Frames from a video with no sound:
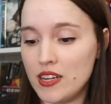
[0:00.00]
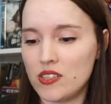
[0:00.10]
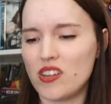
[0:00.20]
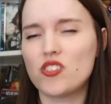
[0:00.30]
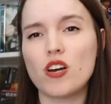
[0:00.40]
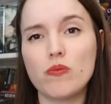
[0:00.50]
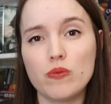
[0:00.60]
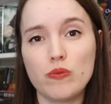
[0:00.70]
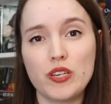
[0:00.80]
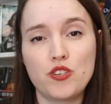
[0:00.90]
So I saw
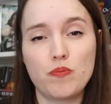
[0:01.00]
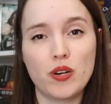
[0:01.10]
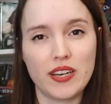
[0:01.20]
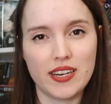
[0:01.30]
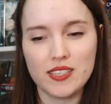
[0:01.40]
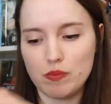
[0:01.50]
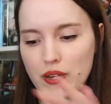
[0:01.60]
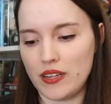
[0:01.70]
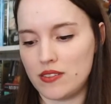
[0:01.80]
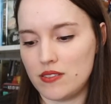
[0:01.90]
which book it is, but
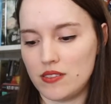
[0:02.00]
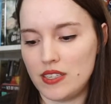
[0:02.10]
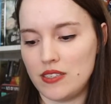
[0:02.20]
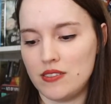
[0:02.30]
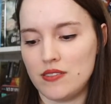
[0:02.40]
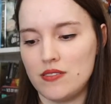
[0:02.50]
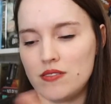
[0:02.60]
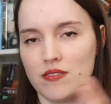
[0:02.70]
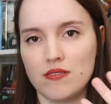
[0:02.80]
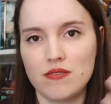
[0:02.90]
I didn't
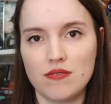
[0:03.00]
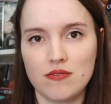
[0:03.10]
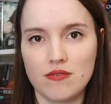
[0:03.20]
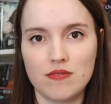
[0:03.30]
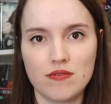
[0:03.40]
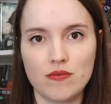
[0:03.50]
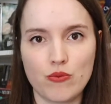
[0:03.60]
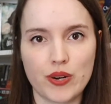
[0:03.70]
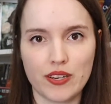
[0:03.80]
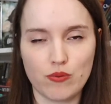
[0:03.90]

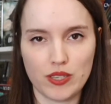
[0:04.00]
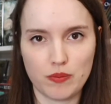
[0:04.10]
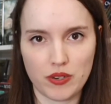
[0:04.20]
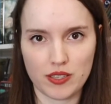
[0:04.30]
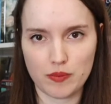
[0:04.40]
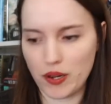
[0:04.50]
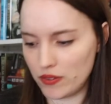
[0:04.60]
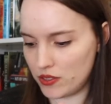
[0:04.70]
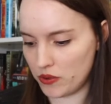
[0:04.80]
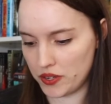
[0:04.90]
read what the book is
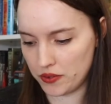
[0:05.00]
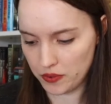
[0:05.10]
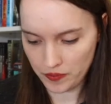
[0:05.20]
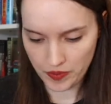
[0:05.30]
about, so I don't know.